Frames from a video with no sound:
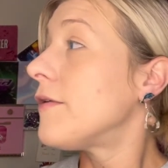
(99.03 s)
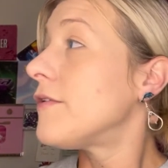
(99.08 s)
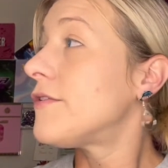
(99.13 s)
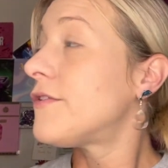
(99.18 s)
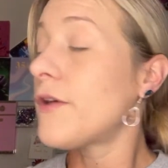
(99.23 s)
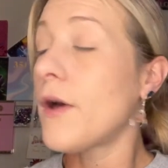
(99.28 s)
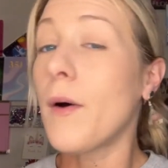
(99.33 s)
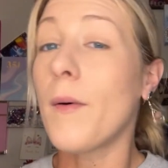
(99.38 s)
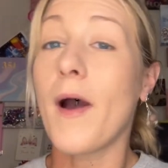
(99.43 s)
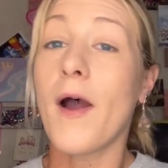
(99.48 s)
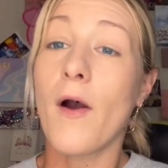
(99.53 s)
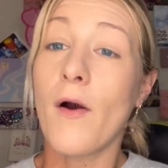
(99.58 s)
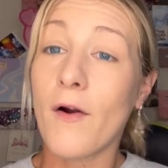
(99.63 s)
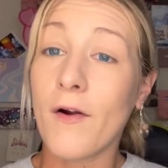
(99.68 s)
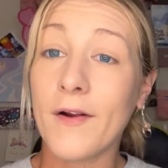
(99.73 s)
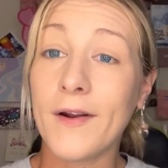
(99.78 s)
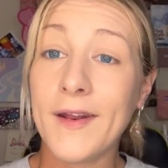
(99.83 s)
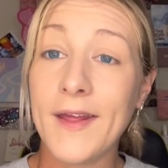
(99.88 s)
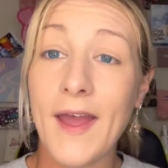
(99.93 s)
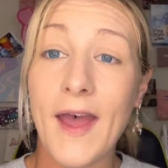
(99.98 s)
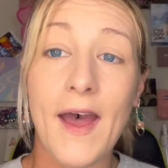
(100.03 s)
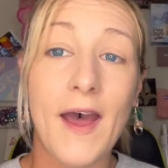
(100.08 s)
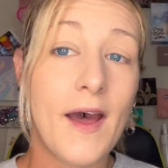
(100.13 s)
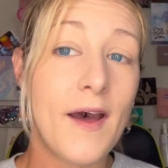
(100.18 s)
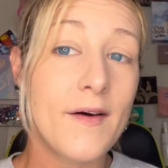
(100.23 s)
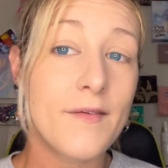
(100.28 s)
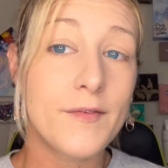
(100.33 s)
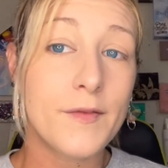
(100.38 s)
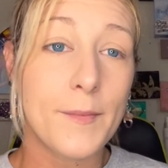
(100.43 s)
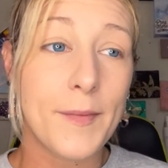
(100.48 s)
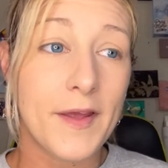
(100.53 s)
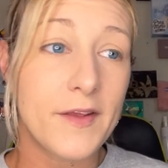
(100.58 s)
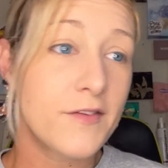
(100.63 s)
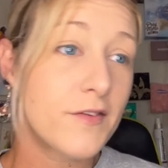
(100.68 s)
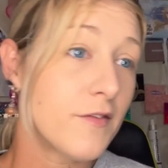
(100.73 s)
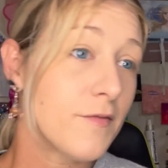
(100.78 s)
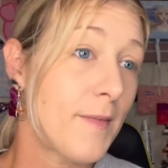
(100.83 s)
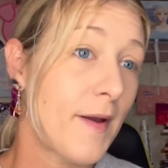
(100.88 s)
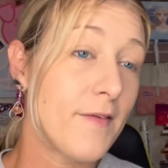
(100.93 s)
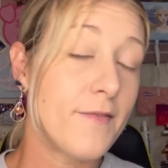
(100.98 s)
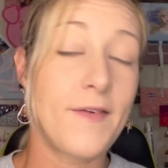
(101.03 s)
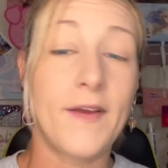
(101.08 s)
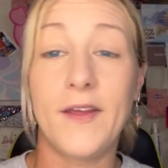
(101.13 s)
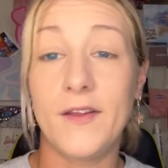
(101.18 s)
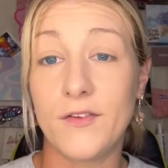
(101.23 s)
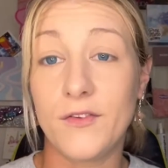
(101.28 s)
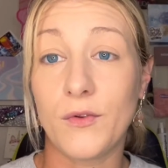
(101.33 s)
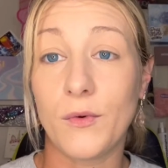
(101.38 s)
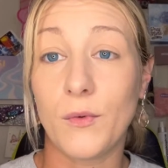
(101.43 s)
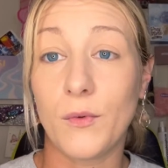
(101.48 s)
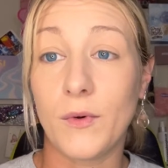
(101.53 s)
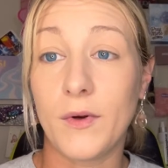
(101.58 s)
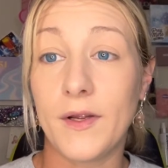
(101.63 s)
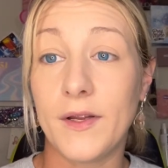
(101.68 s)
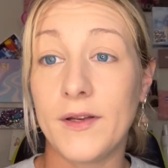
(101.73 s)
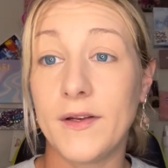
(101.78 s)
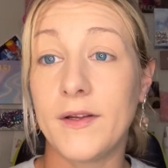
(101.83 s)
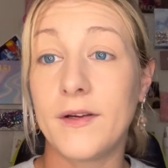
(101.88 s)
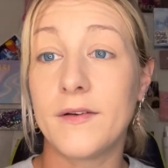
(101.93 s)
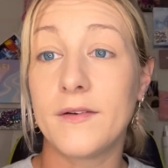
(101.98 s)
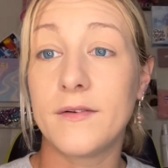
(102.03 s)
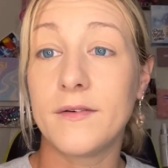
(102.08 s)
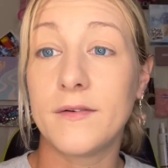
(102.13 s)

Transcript: So I already have the base of my face on.